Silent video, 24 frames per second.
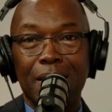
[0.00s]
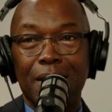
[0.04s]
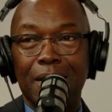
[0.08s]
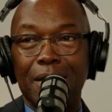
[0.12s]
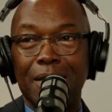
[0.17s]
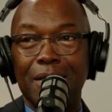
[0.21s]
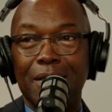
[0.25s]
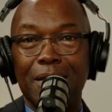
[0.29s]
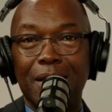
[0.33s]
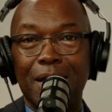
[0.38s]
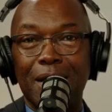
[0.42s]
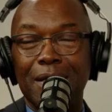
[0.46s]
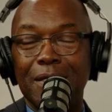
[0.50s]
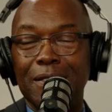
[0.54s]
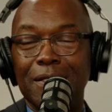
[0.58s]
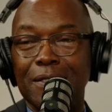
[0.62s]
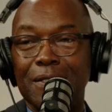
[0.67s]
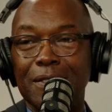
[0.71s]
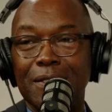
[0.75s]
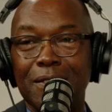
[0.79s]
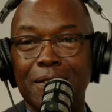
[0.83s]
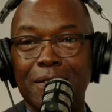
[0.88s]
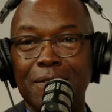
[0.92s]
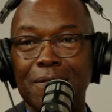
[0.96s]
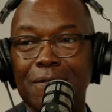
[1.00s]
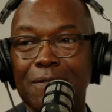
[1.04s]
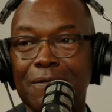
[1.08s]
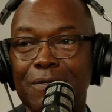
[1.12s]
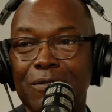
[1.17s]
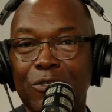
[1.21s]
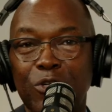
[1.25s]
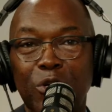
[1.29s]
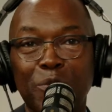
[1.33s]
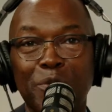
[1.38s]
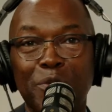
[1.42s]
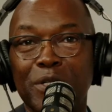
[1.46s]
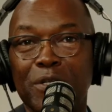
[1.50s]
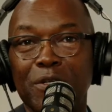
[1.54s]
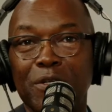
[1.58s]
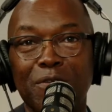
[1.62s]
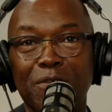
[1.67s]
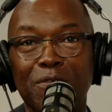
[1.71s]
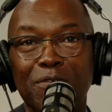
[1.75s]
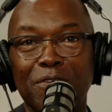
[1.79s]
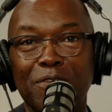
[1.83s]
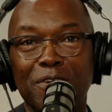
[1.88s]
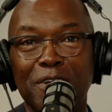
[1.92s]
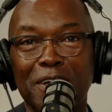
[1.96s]
That is so
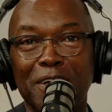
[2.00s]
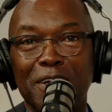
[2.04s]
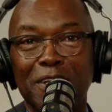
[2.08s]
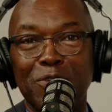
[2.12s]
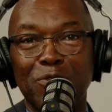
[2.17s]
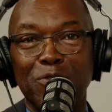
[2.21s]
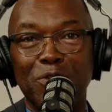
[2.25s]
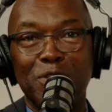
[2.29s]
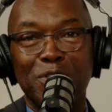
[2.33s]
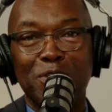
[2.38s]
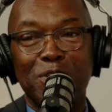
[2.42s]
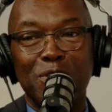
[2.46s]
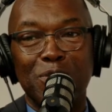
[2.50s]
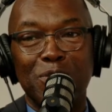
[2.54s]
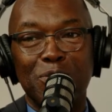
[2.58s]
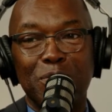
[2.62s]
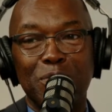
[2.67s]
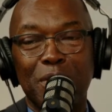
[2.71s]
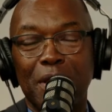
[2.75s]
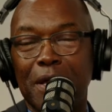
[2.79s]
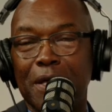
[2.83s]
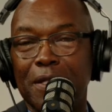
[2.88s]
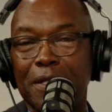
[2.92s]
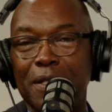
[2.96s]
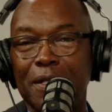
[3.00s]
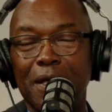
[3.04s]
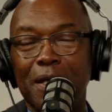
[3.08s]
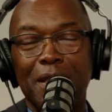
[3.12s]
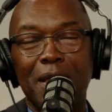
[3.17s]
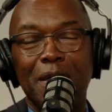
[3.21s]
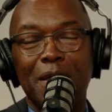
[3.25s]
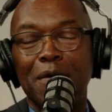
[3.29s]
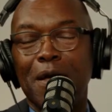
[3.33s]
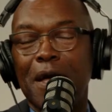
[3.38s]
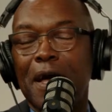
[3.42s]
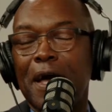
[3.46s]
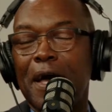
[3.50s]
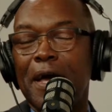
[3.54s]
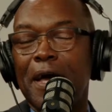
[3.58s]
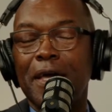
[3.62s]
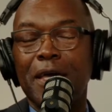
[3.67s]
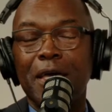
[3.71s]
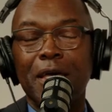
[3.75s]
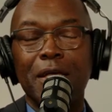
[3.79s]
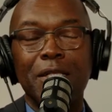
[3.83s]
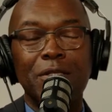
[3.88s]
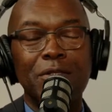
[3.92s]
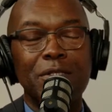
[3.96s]
criminal for anyone to do that. And I
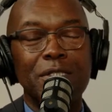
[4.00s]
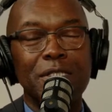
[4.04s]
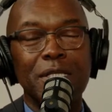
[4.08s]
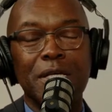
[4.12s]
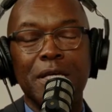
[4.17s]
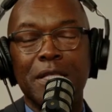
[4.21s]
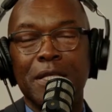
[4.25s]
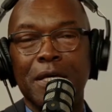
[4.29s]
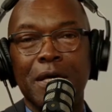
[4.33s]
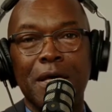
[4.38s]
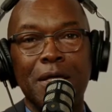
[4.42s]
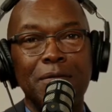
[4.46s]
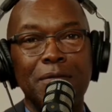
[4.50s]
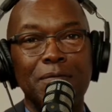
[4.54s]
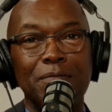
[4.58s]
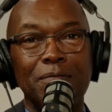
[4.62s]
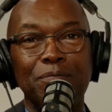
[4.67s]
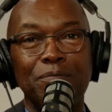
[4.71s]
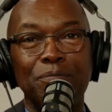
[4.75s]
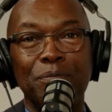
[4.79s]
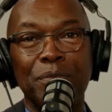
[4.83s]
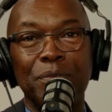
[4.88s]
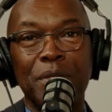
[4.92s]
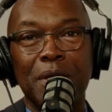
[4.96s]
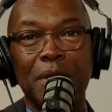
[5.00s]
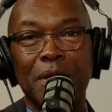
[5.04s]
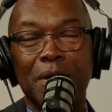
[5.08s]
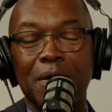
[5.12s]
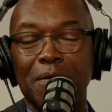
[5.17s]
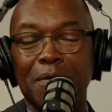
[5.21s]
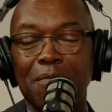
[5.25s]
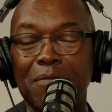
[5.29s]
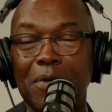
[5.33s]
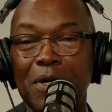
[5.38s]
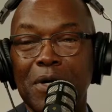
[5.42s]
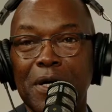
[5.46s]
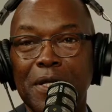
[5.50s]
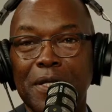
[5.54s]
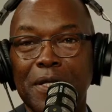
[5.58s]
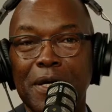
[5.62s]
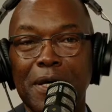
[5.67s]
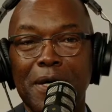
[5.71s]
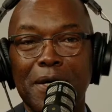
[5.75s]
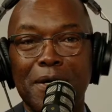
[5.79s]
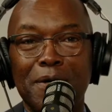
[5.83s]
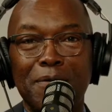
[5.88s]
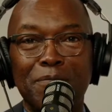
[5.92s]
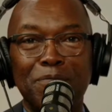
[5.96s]
hate to say that, but
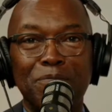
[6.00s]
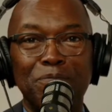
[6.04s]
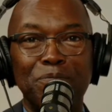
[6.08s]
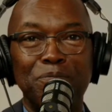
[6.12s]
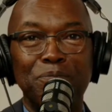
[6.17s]
a